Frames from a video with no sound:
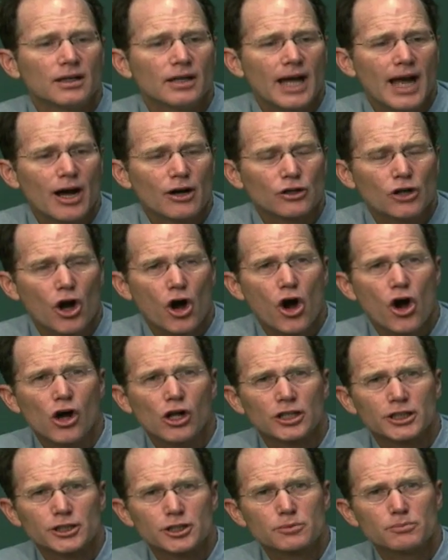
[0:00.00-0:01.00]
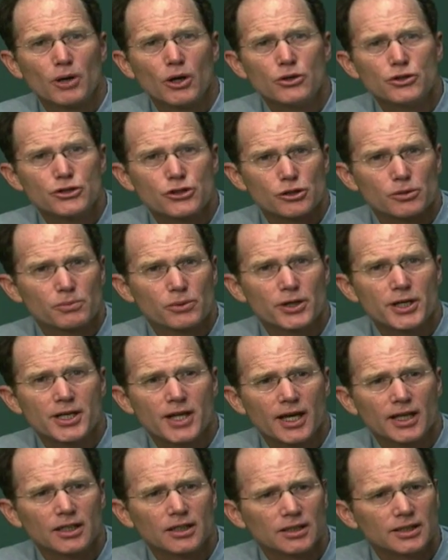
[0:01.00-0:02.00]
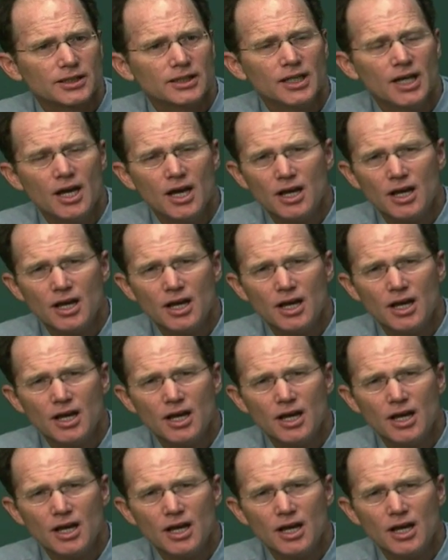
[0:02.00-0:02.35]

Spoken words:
alcohol exposure prenatally.